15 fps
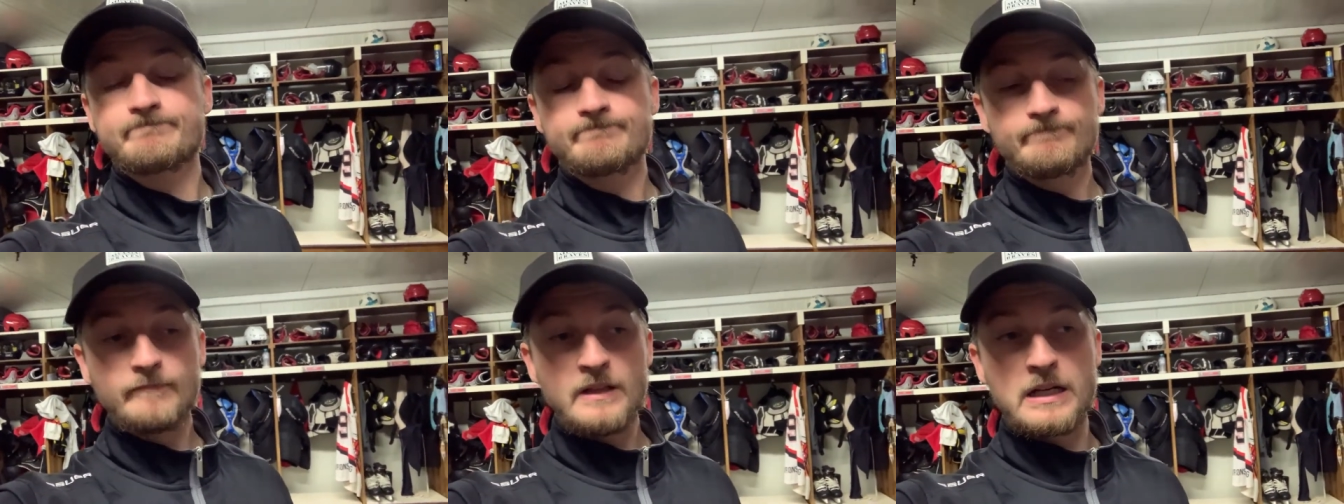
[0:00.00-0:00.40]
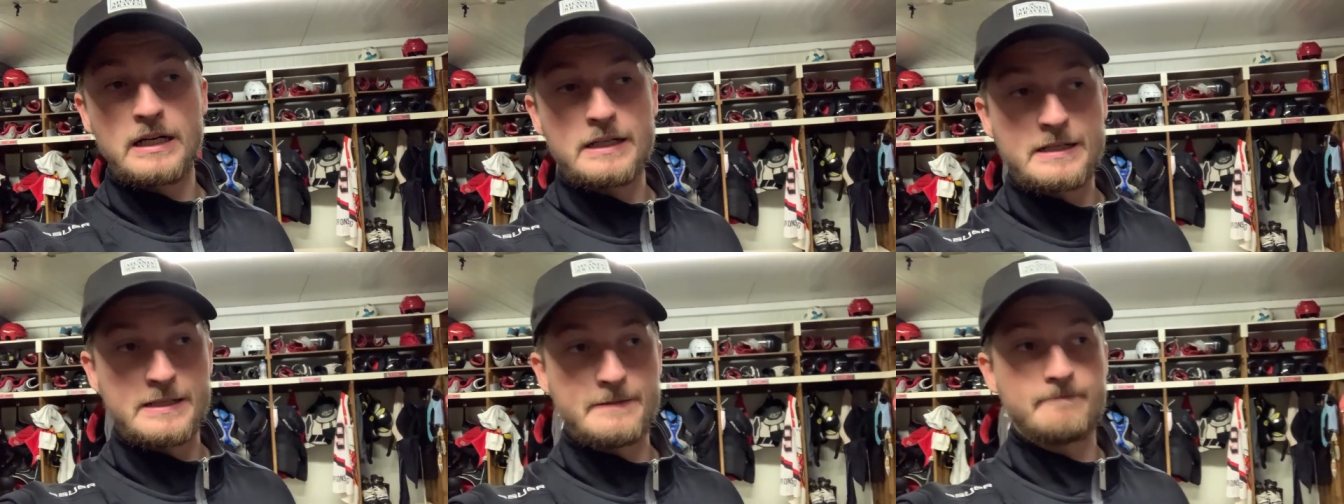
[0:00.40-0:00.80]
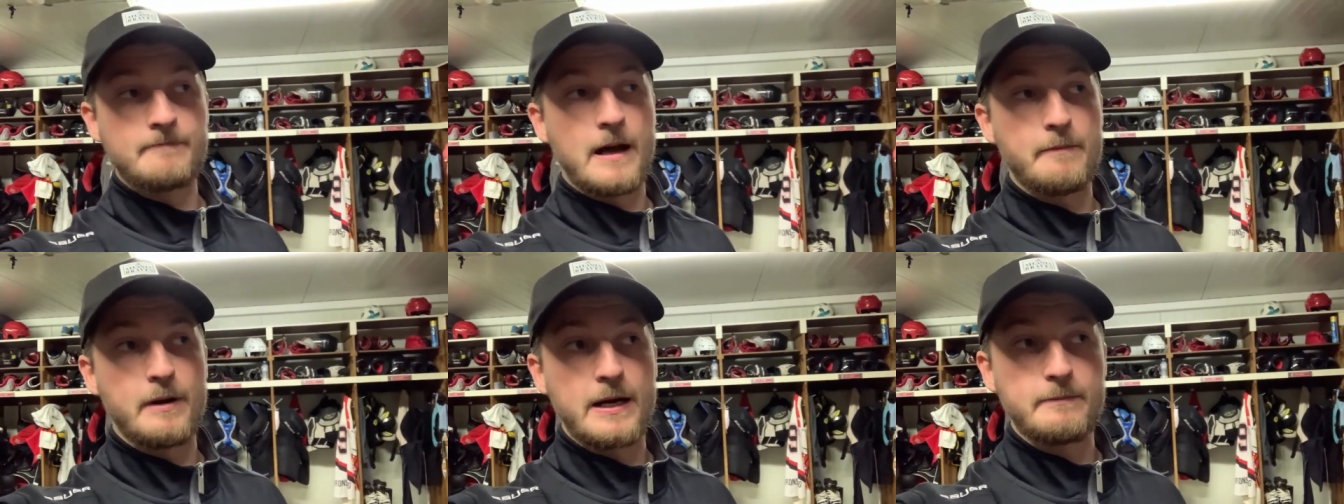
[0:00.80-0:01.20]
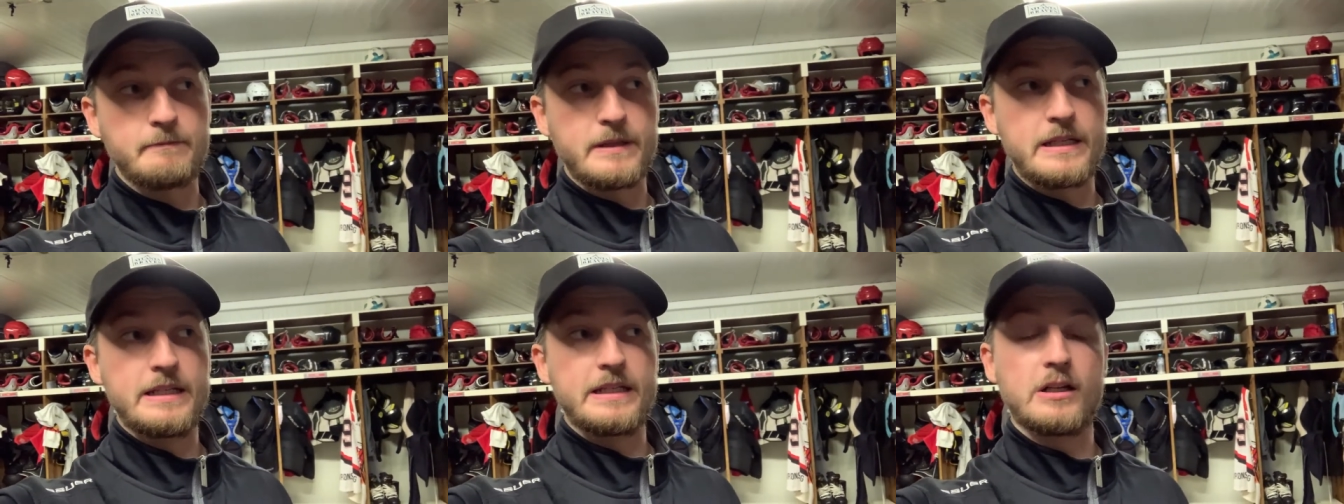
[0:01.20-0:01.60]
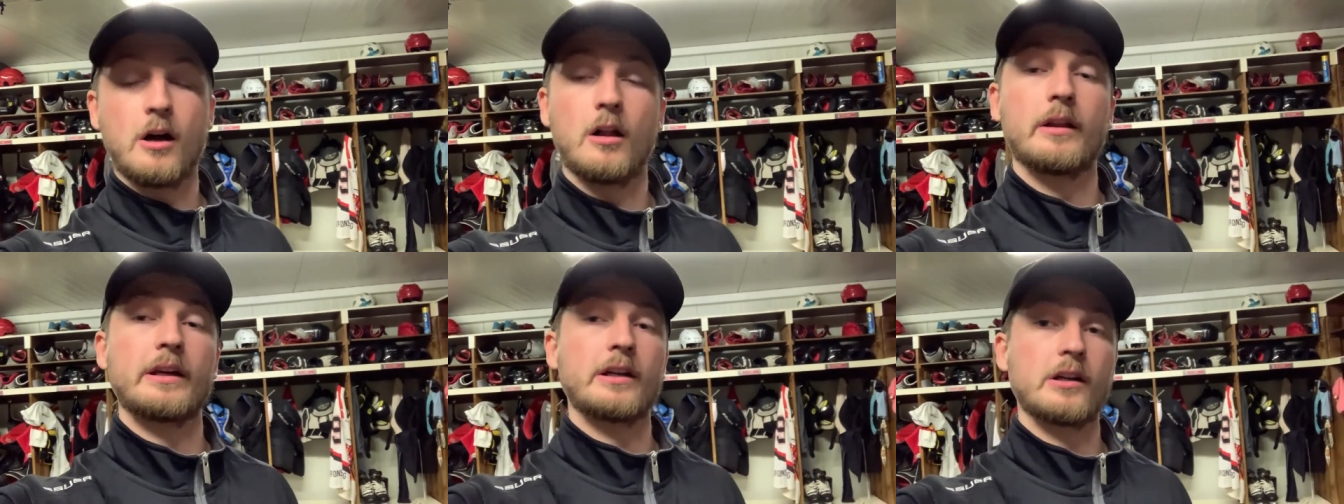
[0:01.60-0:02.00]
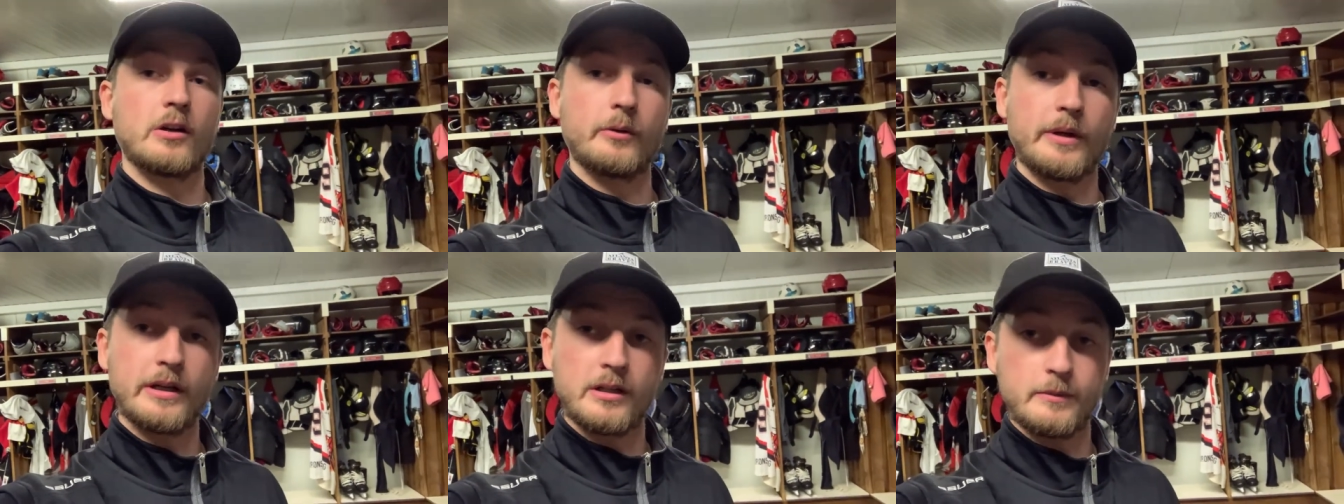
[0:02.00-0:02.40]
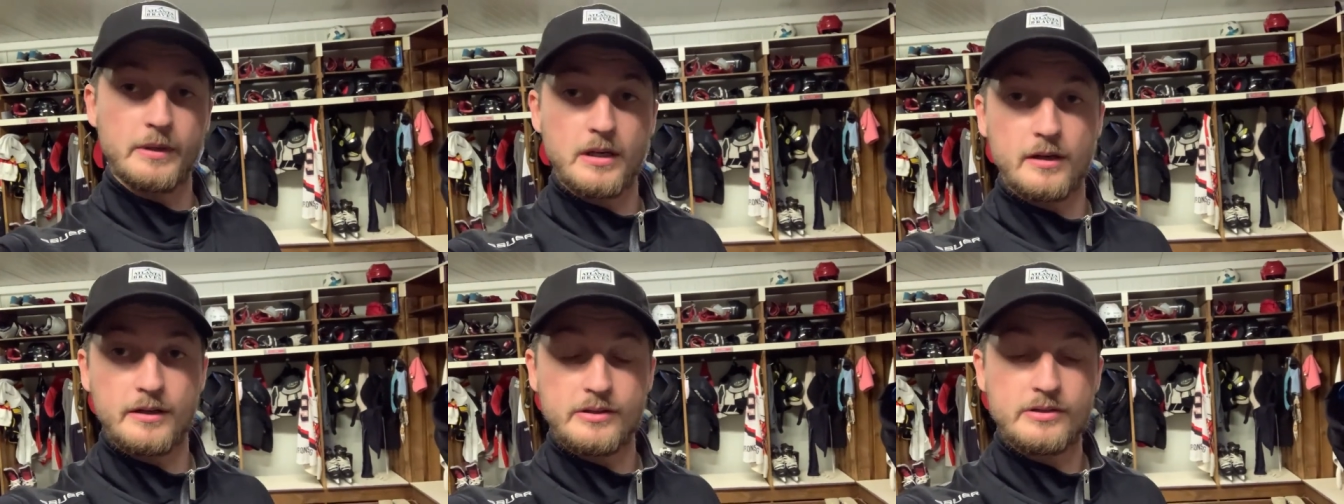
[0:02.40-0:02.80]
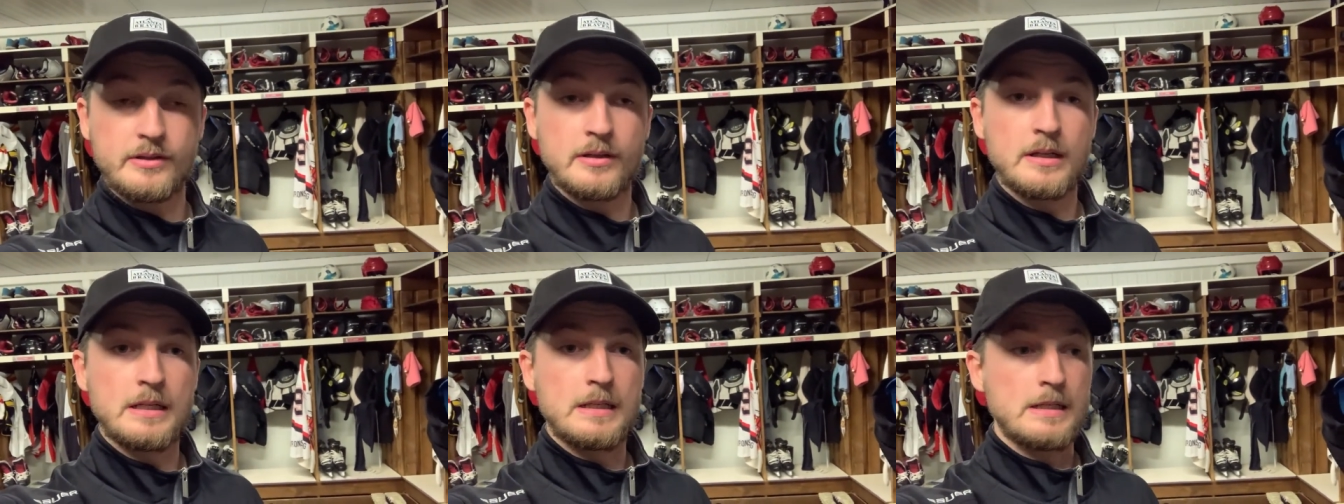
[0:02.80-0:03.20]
I might be calling it a career, to be honest.